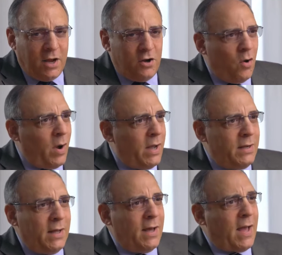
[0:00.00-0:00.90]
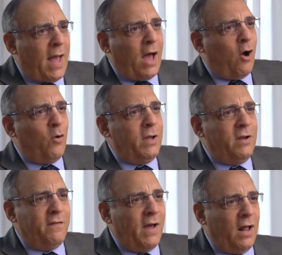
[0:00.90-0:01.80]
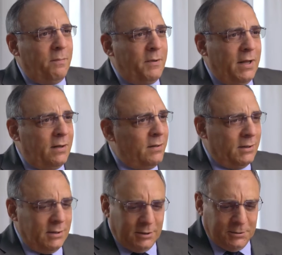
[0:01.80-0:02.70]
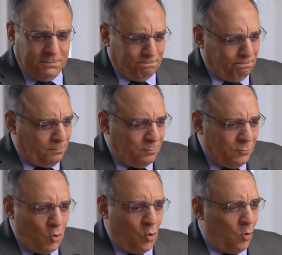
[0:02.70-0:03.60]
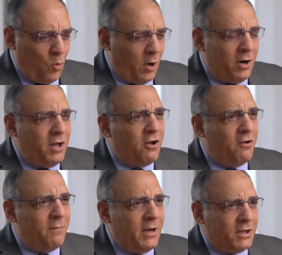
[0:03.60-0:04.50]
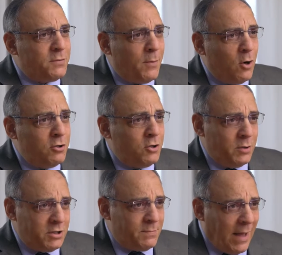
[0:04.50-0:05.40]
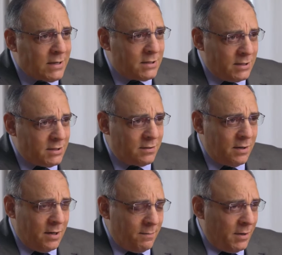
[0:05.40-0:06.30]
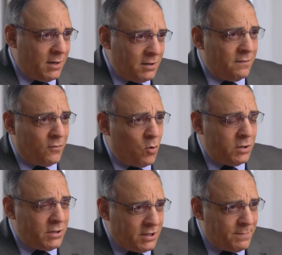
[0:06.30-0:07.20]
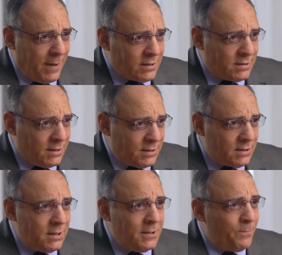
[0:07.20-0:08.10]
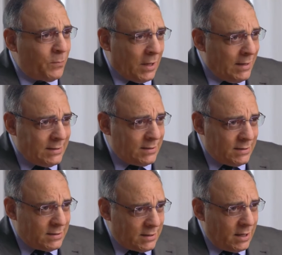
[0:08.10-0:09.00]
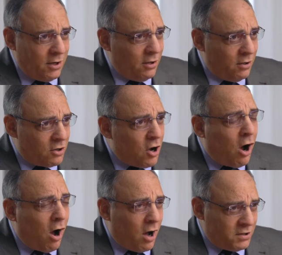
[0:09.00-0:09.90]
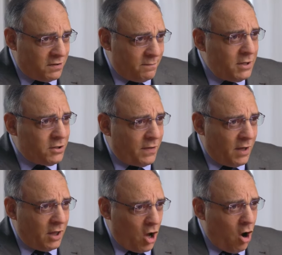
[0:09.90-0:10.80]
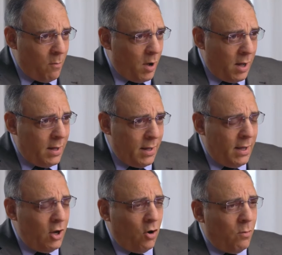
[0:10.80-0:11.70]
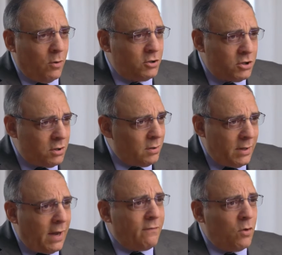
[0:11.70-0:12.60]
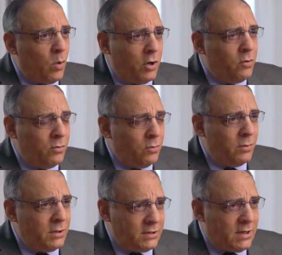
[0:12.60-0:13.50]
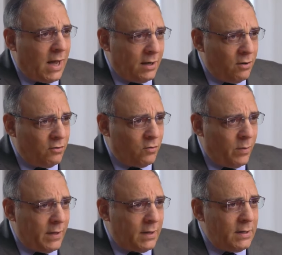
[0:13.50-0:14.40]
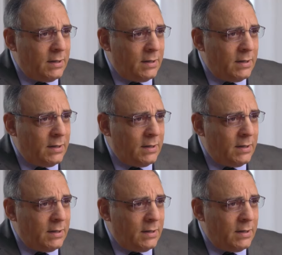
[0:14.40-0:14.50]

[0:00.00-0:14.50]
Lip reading: had no idea how he developed it or where he could have been exposed to asbestos, because of course asbestos is the singular cause of mesothelioma in almost everyone who is diagnosed with it.